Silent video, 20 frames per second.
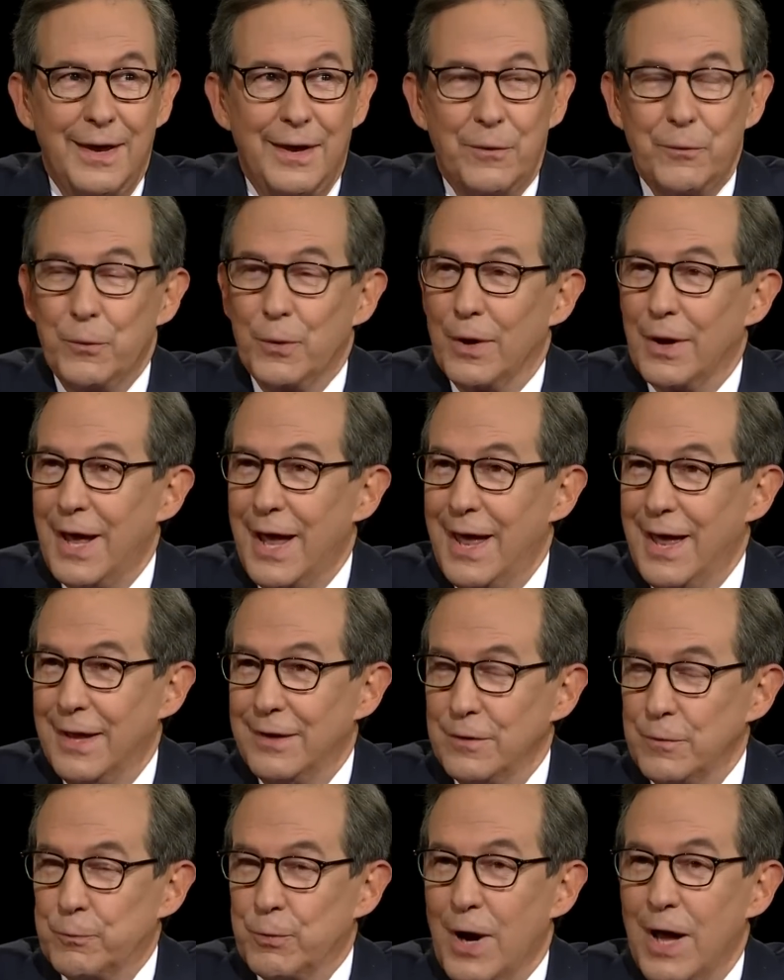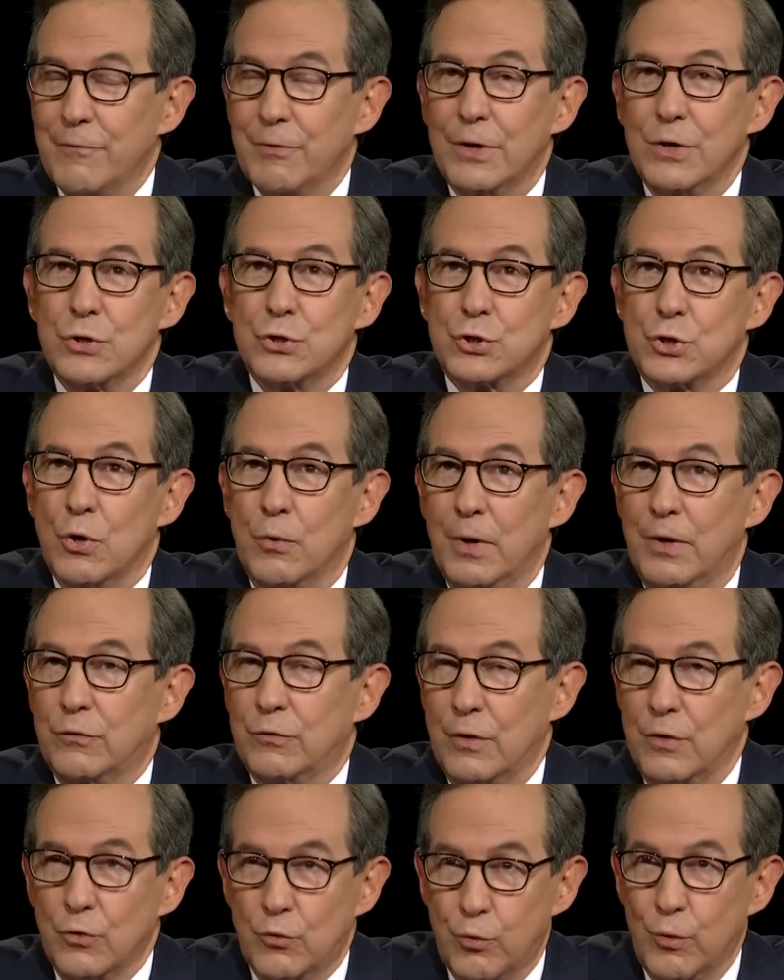It will end private
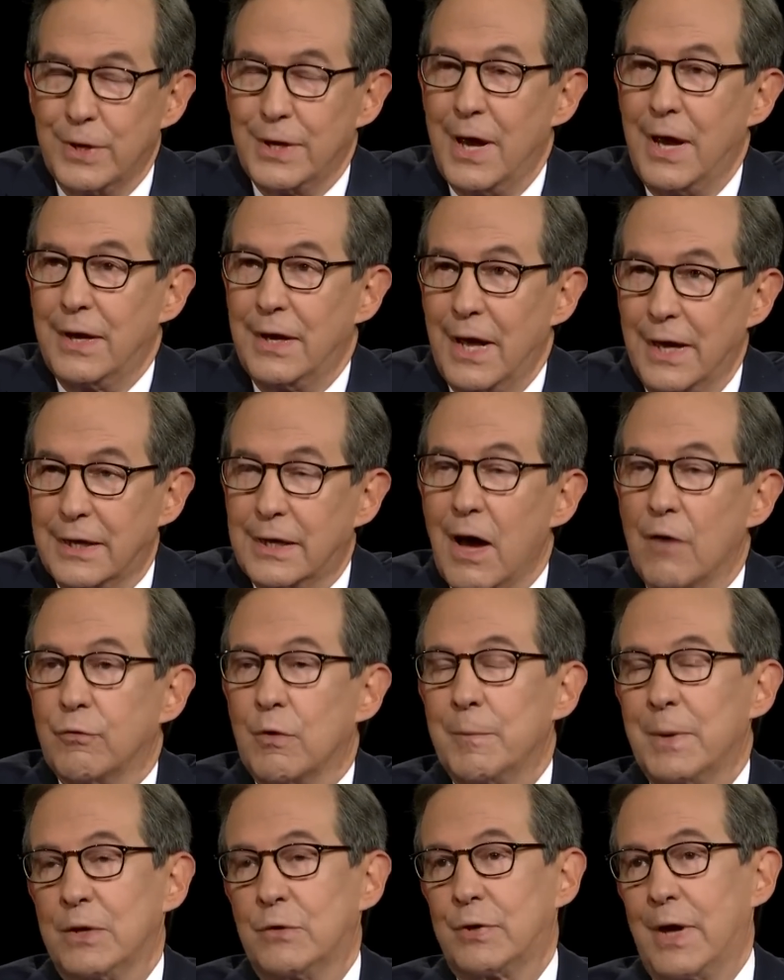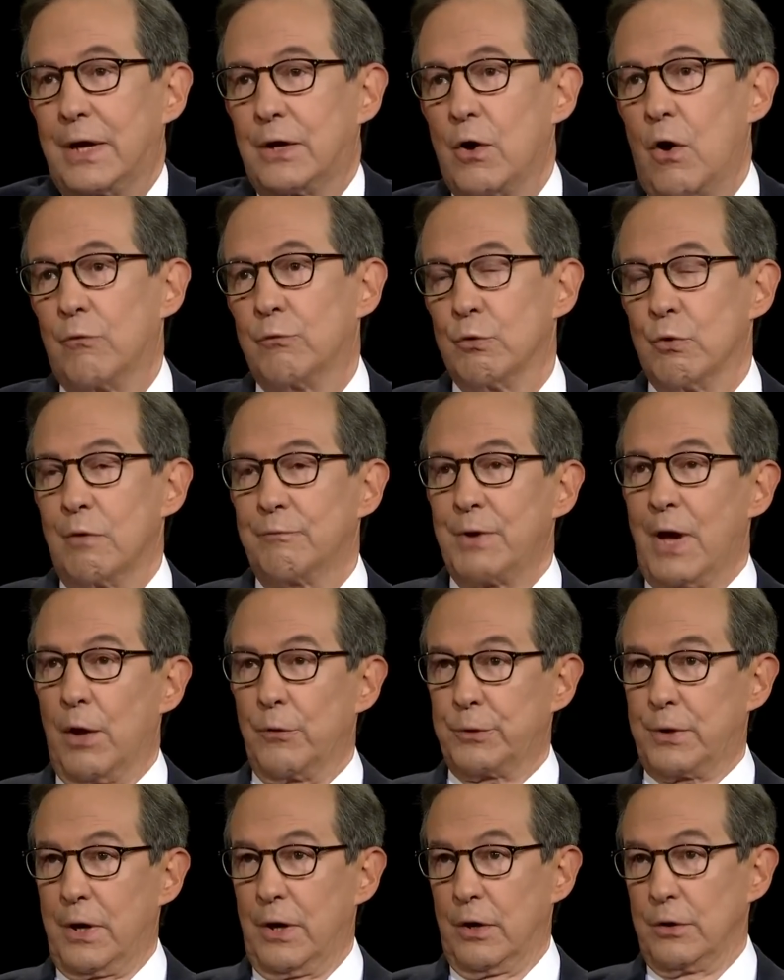insurance and create a government takeover of
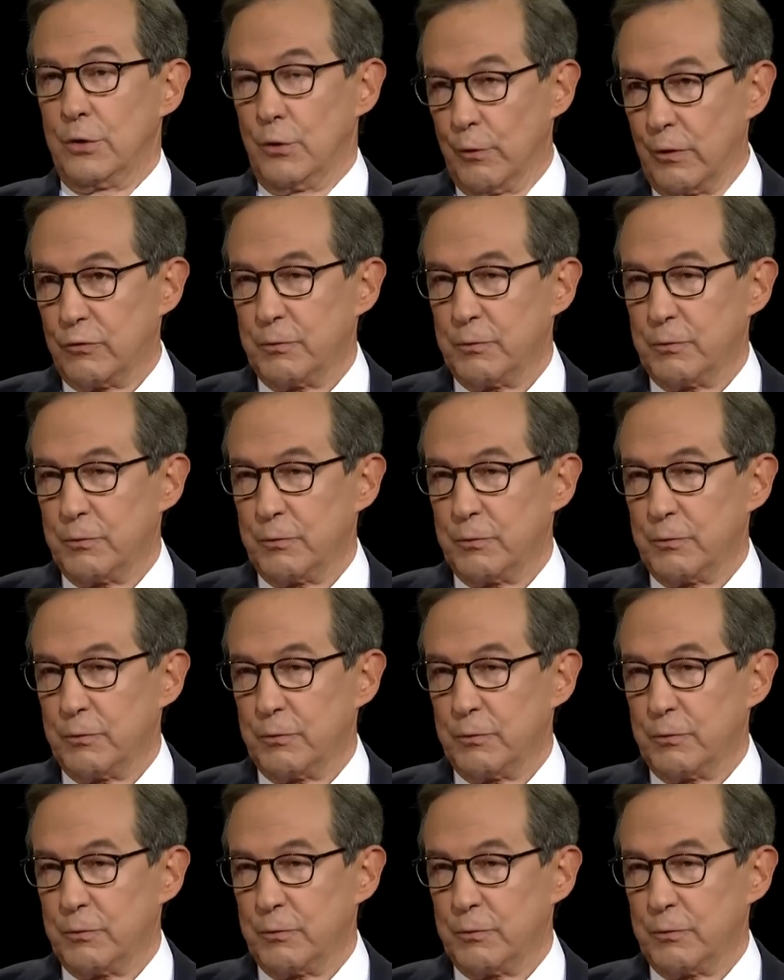health care. It does